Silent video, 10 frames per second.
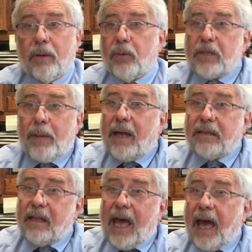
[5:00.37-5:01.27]
people
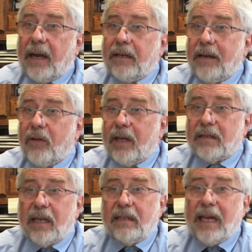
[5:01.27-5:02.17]
respond to that.
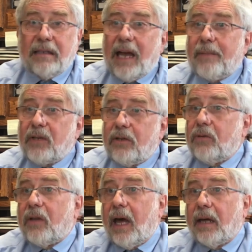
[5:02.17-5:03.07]
They say take
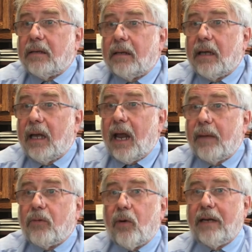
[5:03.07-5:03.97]
time to do that, and